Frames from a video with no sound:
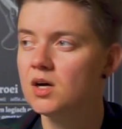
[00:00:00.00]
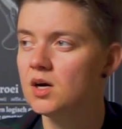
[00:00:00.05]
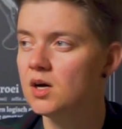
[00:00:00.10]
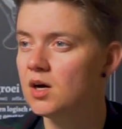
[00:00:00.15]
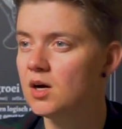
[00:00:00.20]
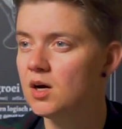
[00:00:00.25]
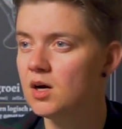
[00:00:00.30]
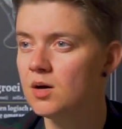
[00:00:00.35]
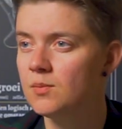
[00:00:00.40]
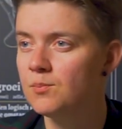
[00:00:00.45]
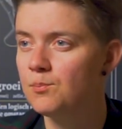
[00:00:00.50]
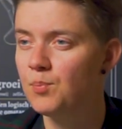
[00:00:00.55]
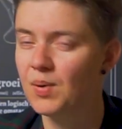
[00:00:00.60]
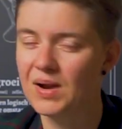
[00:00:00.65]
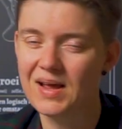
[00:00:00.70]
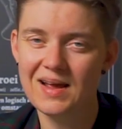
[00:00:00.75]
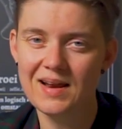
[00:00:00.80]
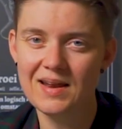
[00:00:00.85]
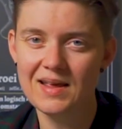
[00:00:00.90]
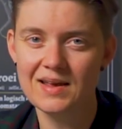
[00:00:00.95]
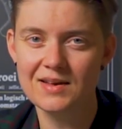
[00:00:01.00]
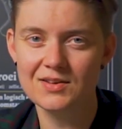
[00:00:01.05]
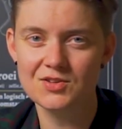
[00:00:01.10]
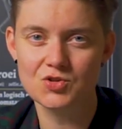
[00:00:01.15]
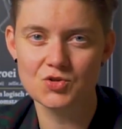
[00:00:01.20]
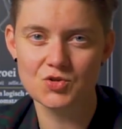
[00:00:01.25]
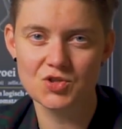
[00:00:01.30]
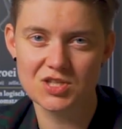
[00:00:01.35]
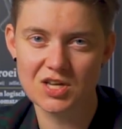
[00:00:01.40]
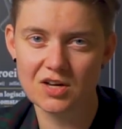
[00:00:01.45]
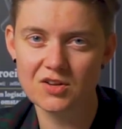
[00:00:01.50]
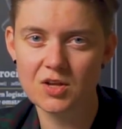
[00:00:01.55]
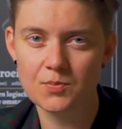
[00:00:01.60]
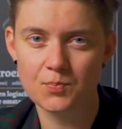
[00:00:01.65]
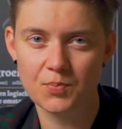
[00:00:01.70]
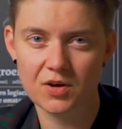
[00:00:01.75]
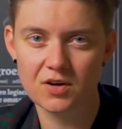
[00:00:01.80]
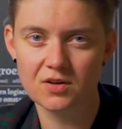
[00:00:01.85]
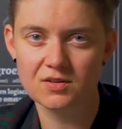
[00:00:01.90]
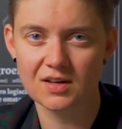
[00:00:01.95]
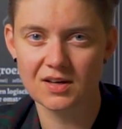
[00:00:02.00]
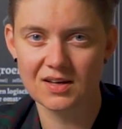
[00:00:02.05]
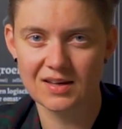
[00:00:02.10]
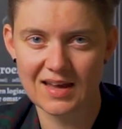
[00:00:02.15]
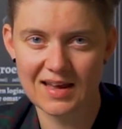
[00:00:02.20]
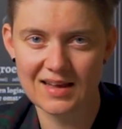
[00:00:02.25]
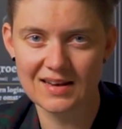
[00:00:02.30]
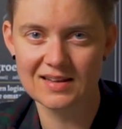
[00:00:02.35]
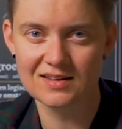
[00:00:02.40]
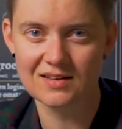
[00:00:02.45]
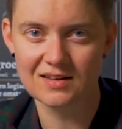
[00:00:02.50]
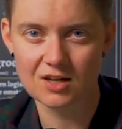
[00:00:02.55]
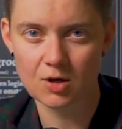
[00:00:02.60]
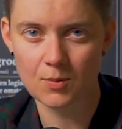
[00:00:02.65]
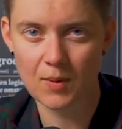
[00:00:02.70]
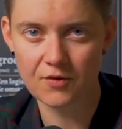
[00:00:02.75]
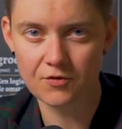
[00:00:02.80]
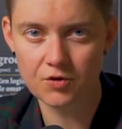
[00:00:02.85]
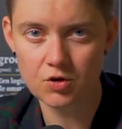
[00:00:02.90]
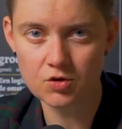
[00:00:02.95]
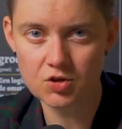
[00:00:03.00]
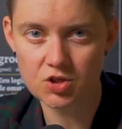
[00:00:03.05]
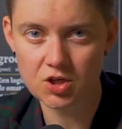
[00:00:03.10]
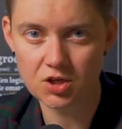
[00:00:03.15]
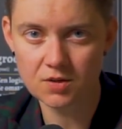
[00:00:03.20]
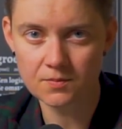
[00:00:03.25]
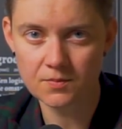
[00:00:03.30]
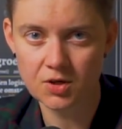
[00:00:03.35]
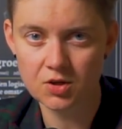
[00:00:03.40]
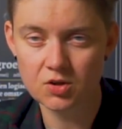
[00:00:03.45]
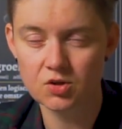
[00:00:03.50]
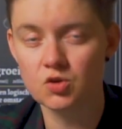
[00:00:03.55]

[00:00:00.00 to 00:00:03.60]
um, planning to sell that product again in the nearby future,